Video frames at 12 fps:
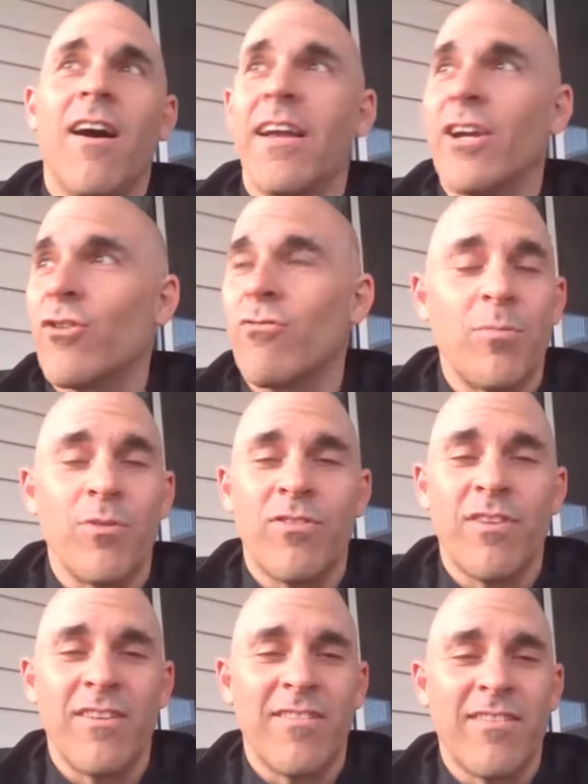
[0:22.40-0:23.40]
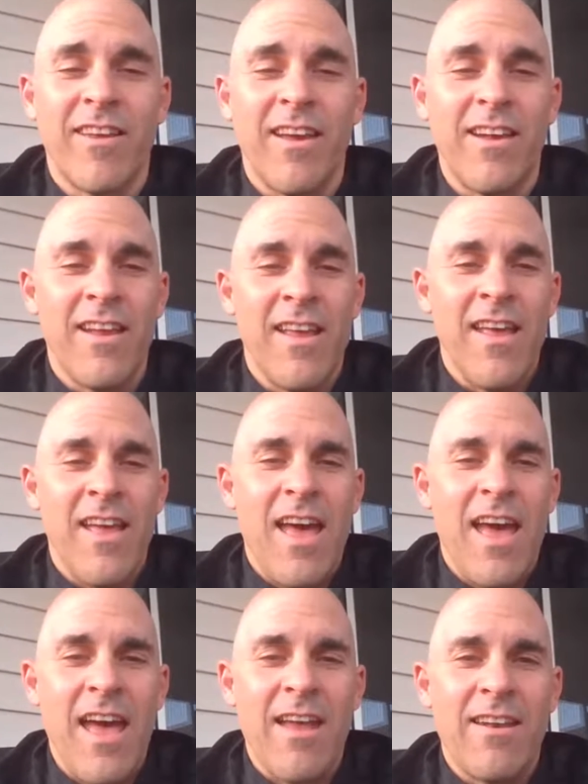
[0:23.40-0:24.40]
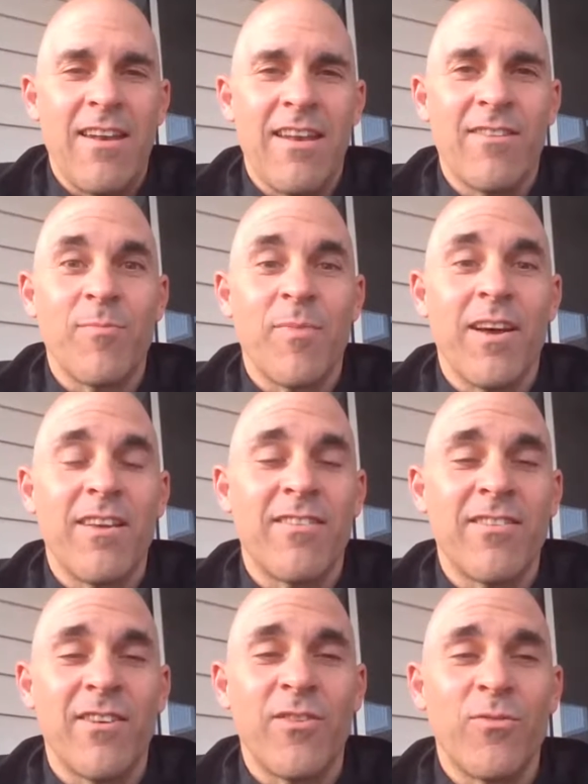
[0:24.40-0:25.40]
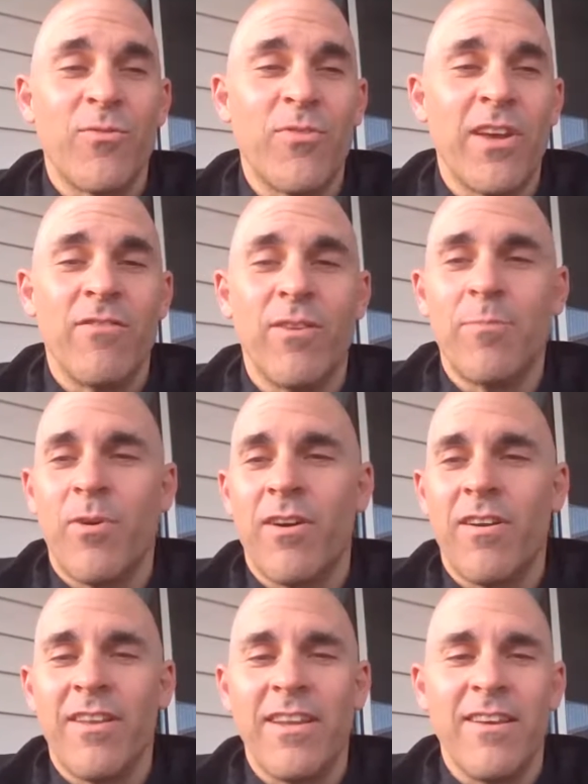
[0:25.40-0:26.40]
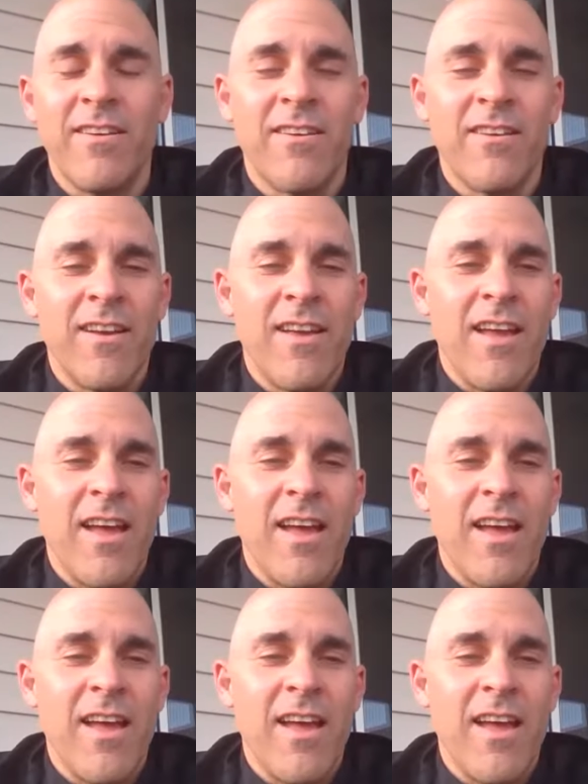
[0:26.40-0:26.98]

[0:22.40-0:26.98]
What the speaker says: incredible sunset. And it's my son's favorite part of the year.